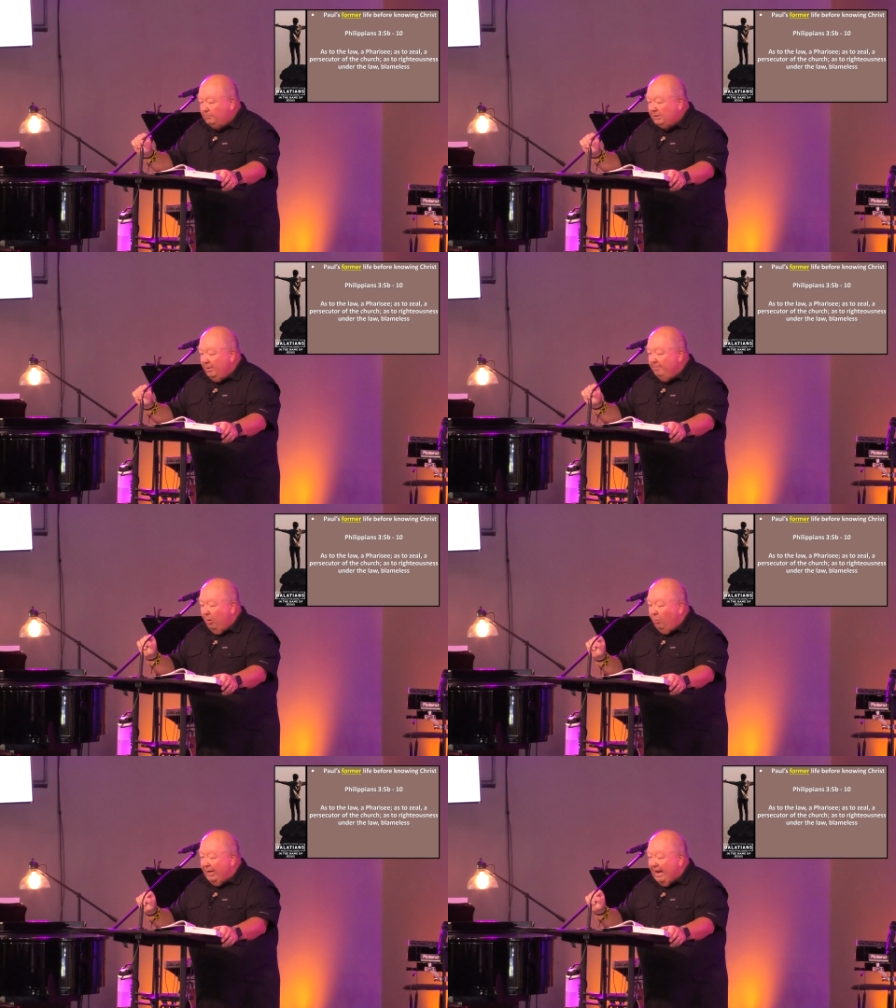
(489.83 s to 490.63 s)

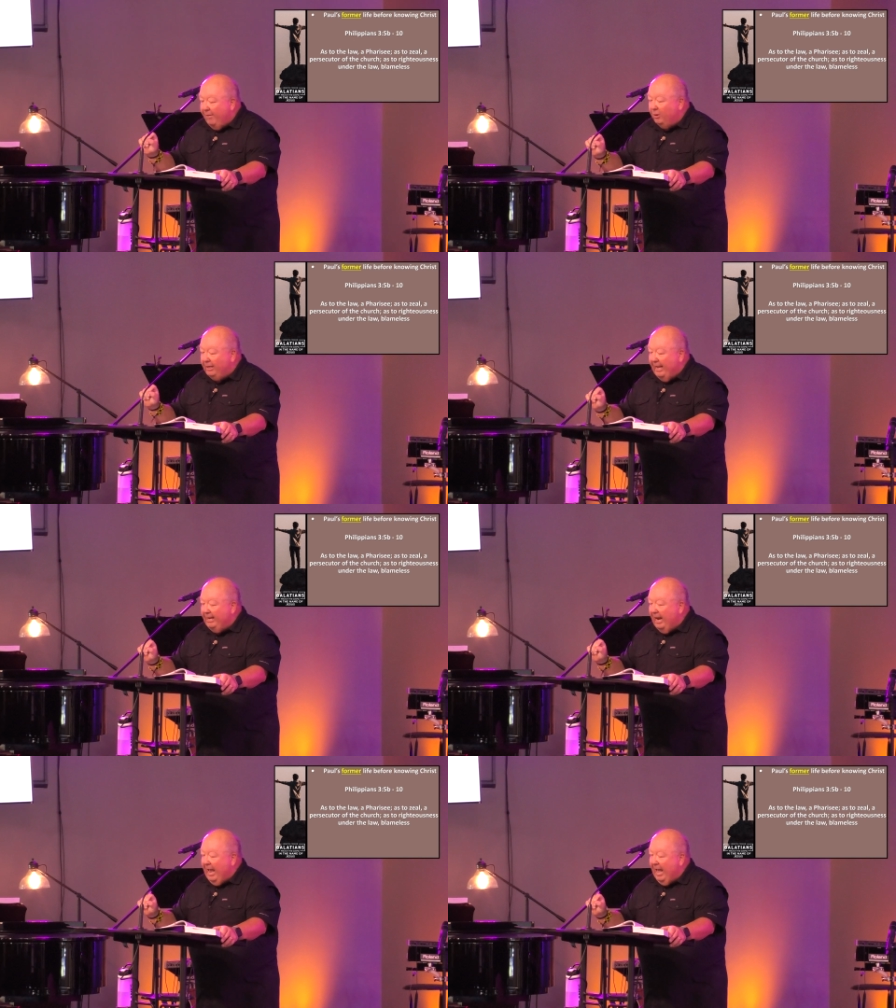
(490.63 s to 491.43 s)
But whatever gain
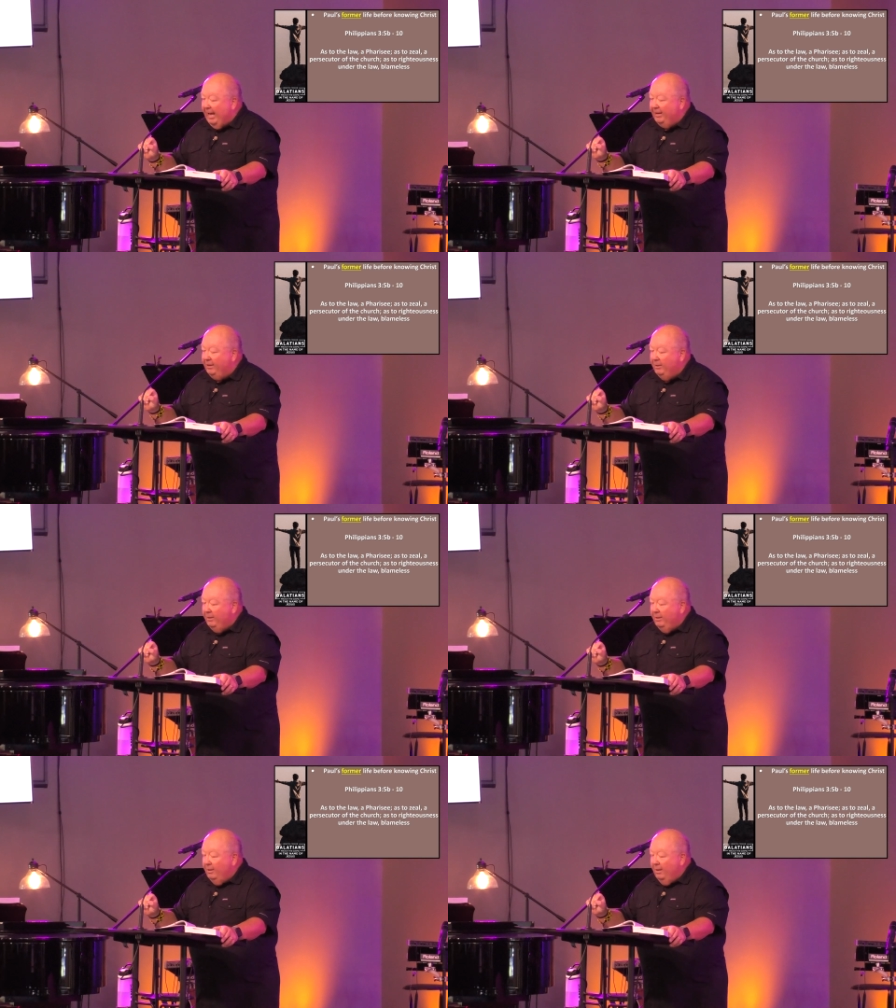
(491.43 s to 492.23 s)
I had,
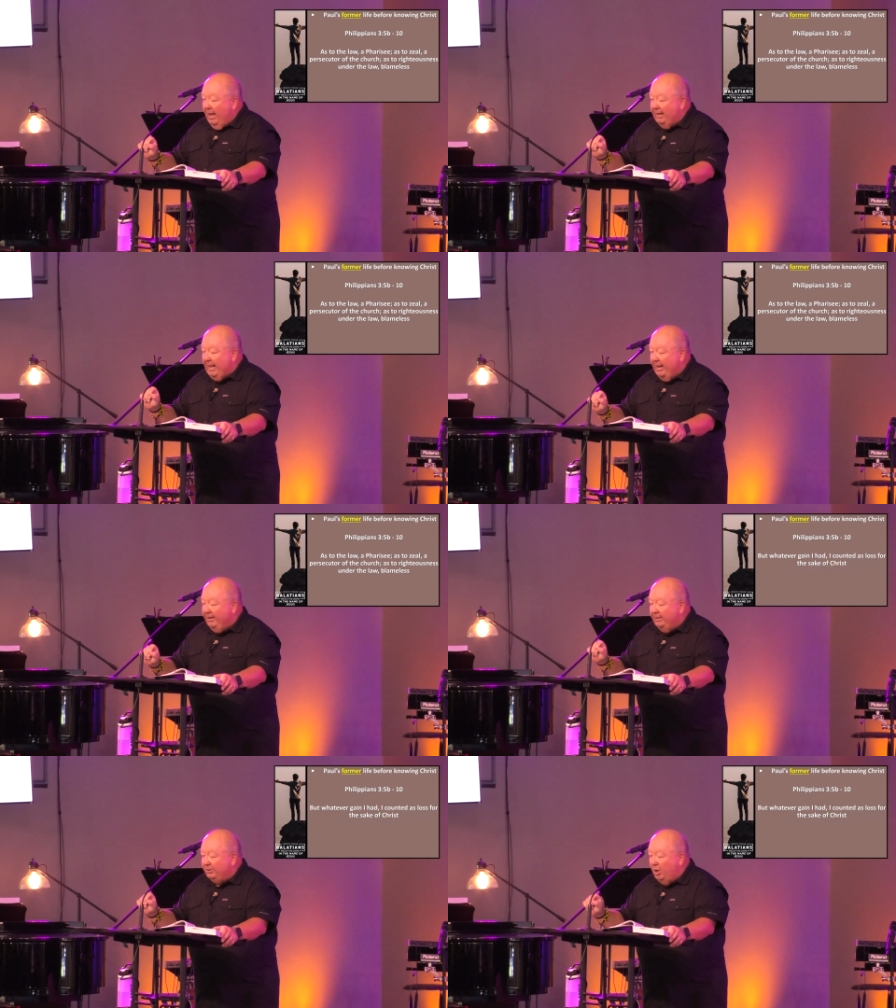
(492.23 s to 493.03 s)
I
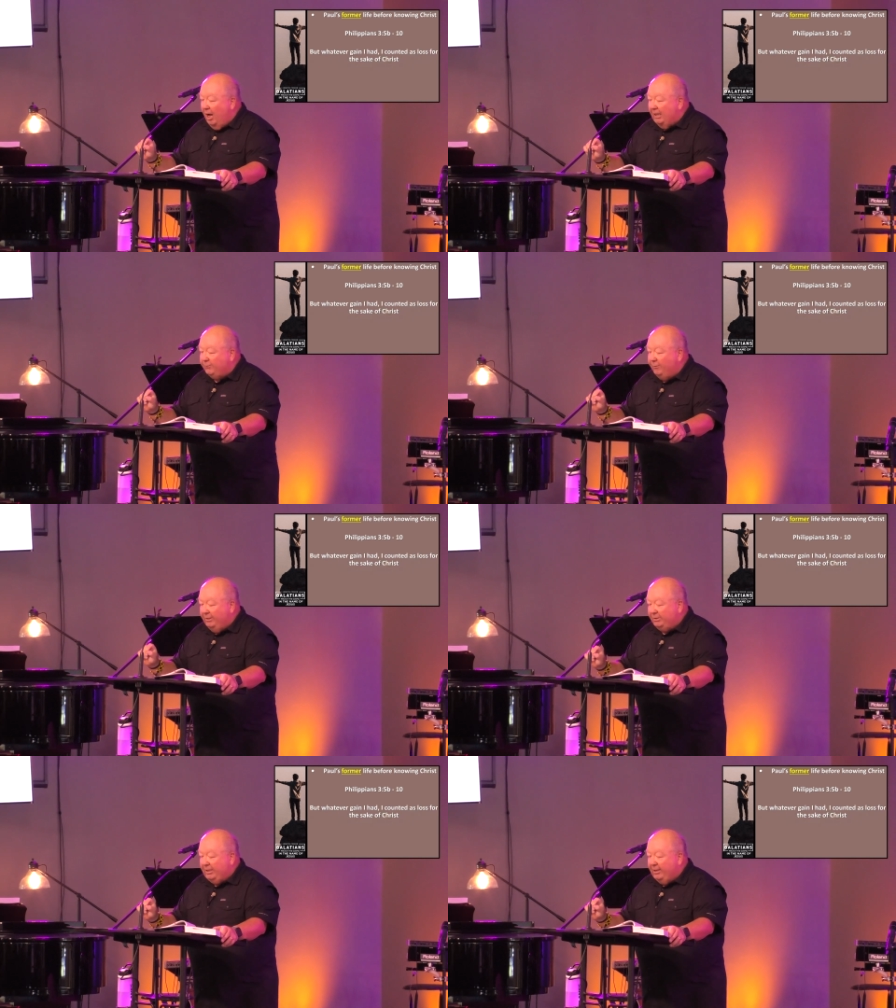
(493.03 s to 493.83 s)
counted as loss for the
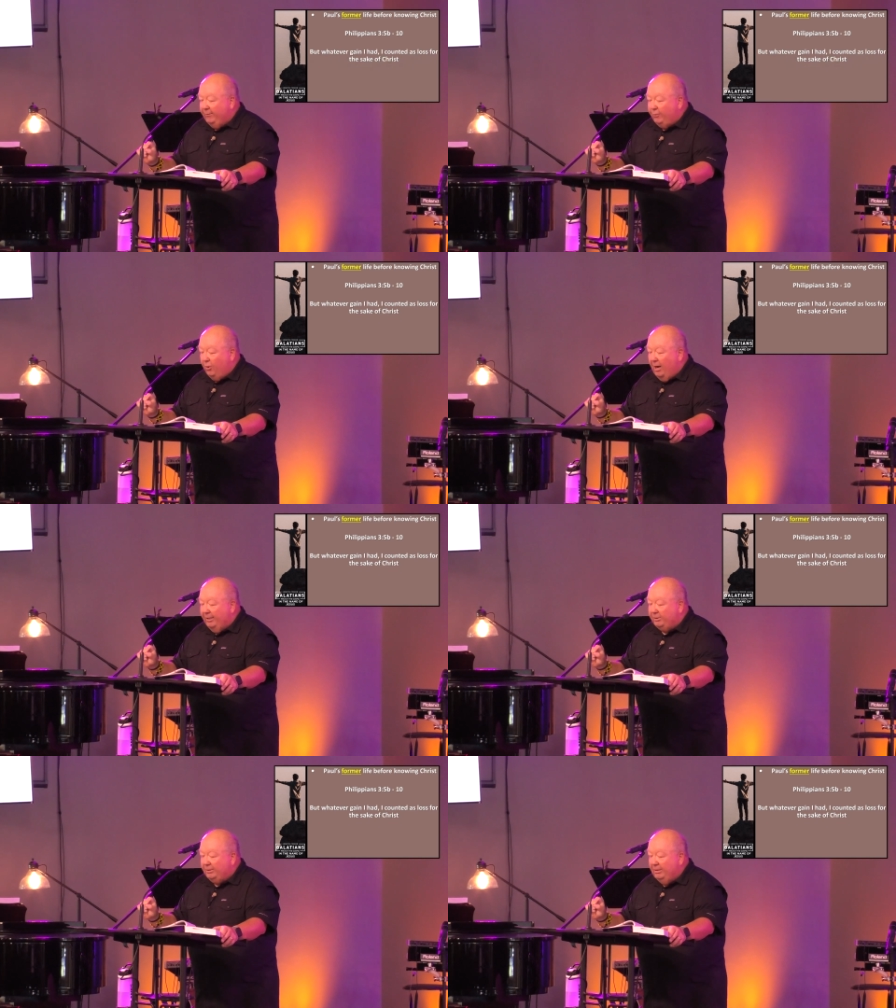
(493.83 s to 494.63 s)
sake of
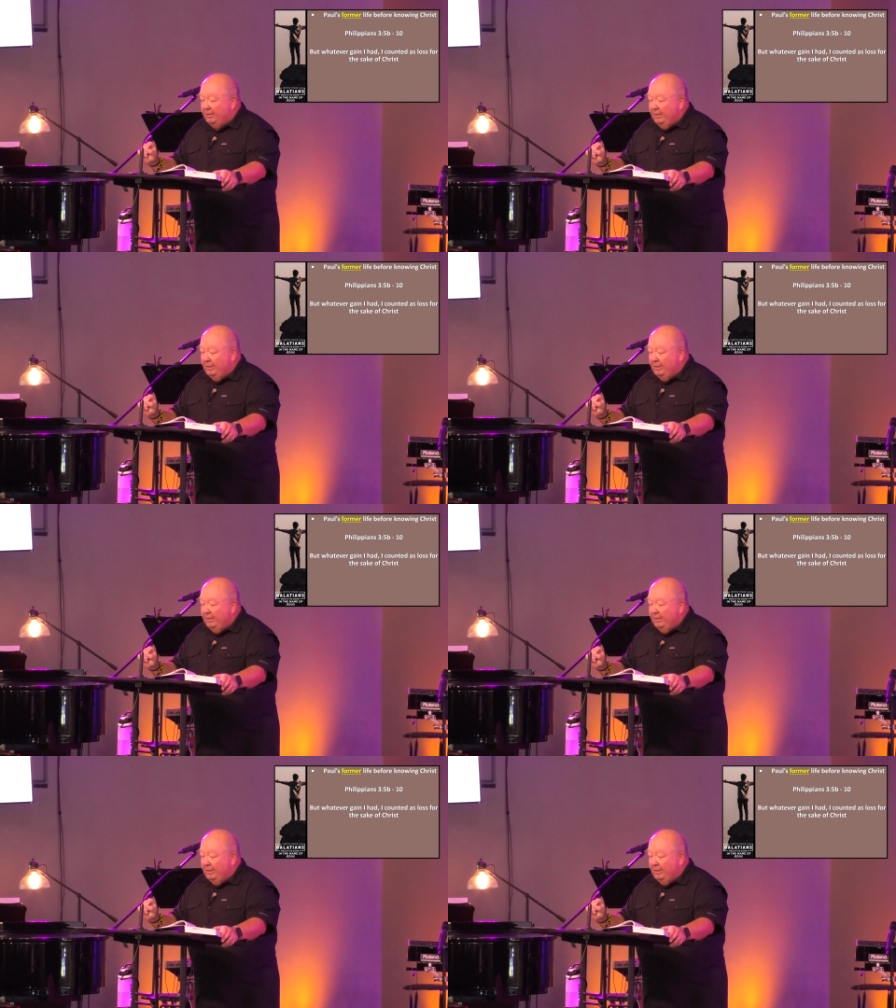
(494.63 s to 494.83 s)
Christ.